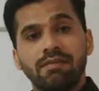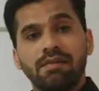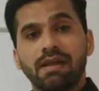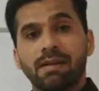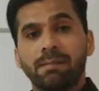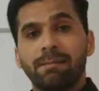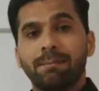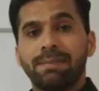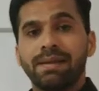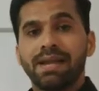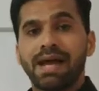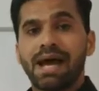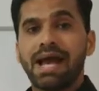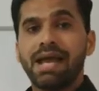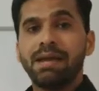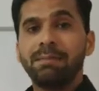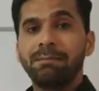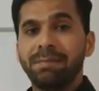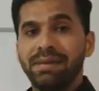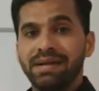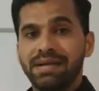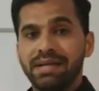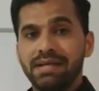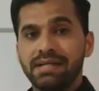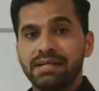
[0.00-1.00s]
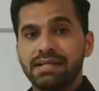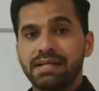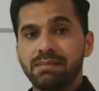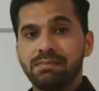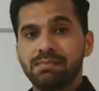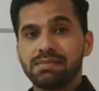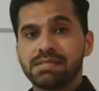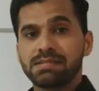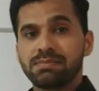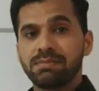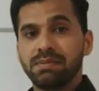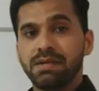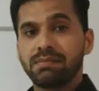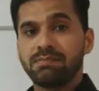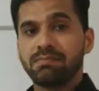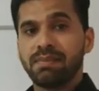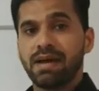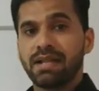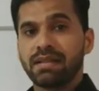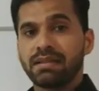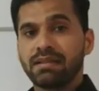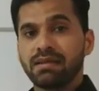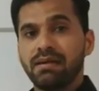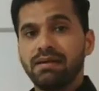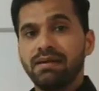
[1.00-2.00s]
apply middle term split
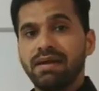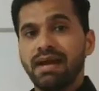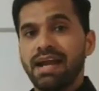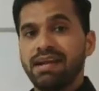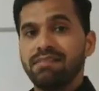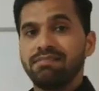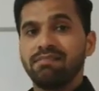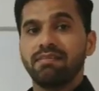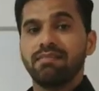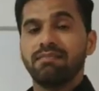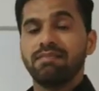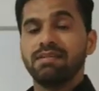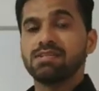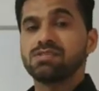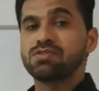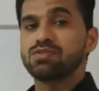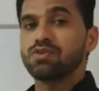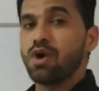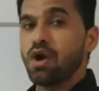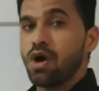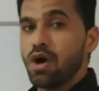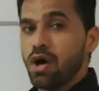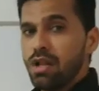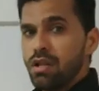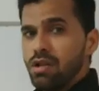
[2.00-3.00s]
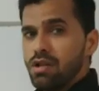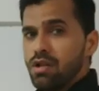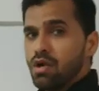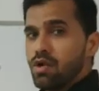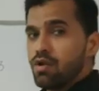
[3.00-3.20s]
method and we will solve